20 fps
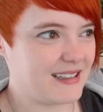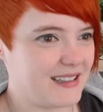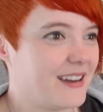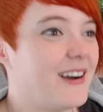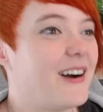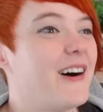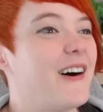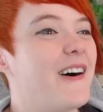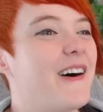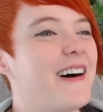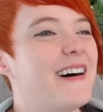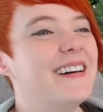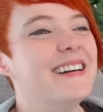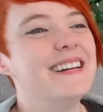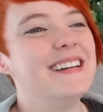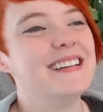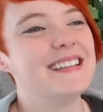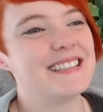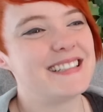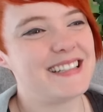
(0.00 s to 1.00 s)
Oh,
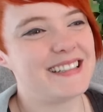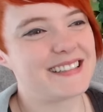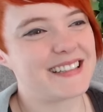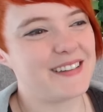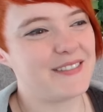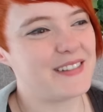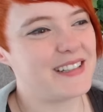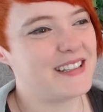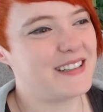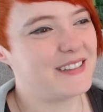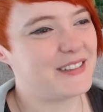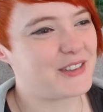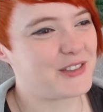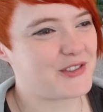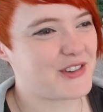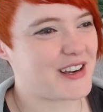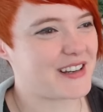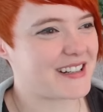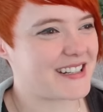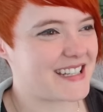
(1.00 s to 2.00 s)
she's giving the
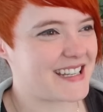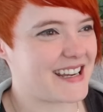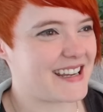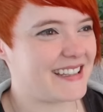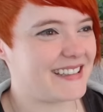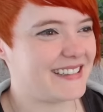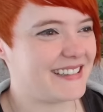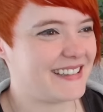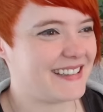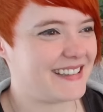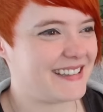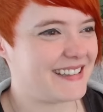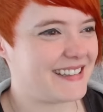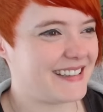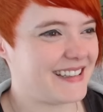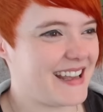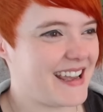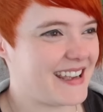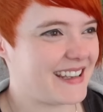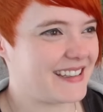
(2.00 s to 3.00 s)
instructions.
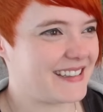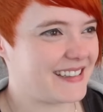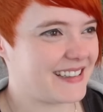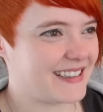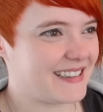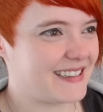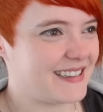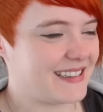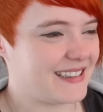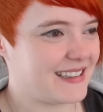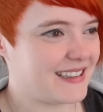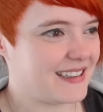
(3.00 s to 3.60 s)
Excellent.